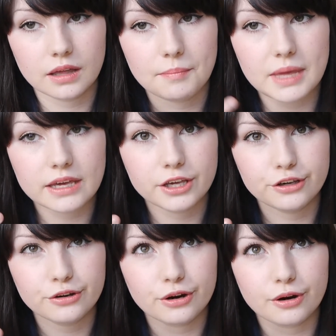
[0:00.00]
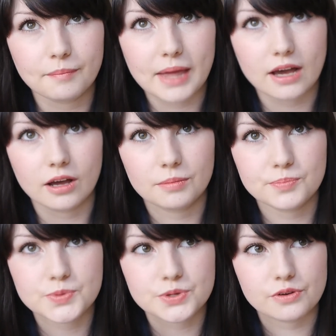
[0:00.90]
making your
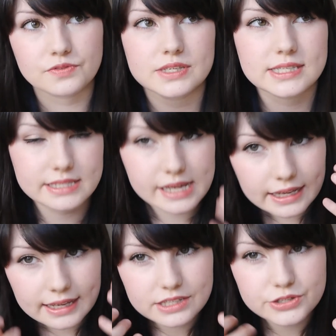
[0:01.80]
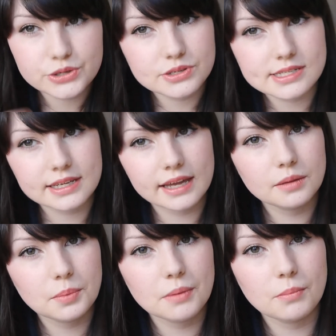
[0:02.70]
makeup sort of sink into your skin
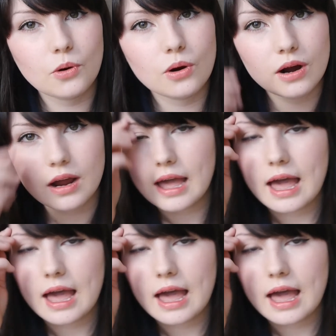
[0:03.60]
a bit more,